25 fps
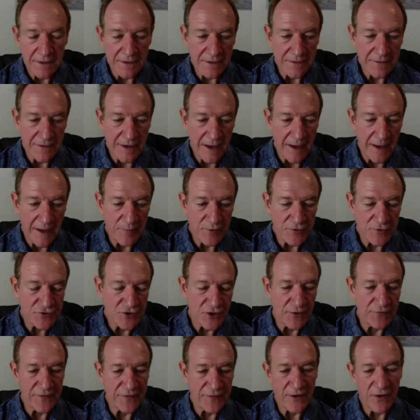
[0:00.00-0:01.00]

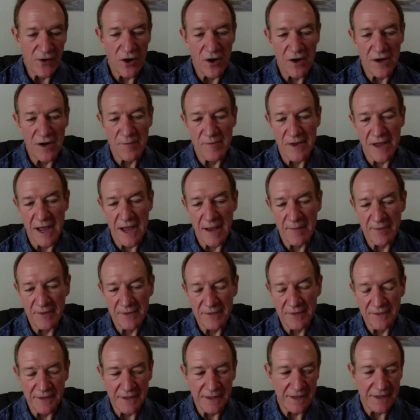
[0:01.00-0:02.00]
Hypertrophic
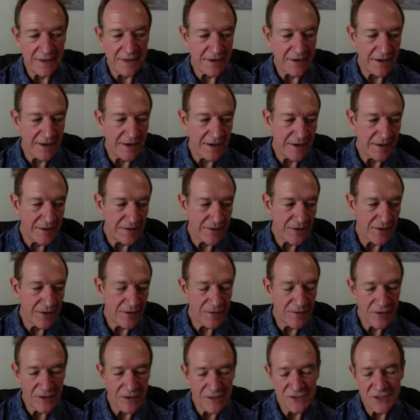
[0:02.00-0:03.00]
cardiomyopathy,
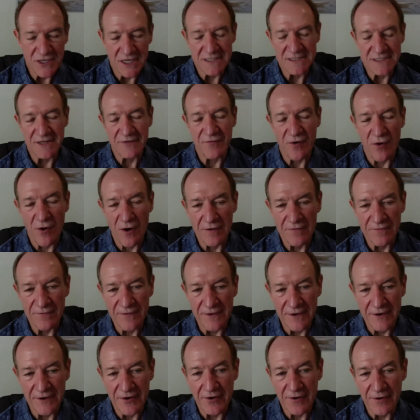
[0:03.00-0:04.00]
congestive heart
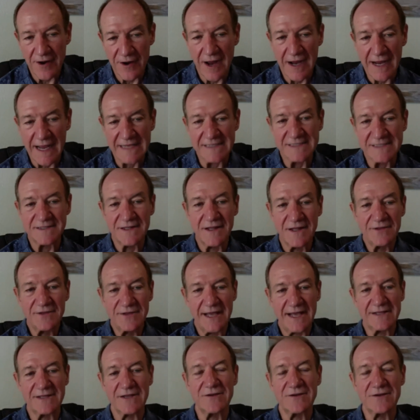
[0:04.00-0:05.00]
failure. I guess
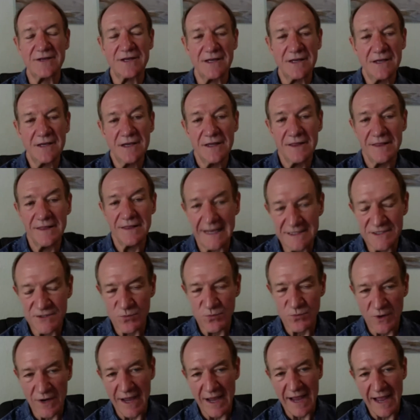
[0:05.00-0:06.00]
technically that's
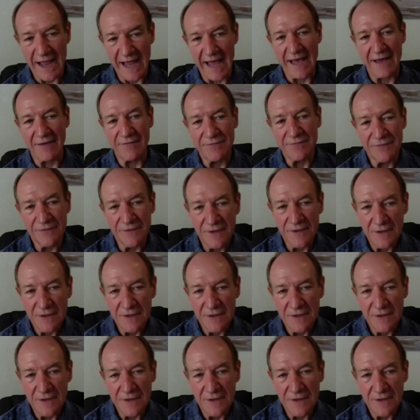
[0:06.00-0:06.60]
what I have.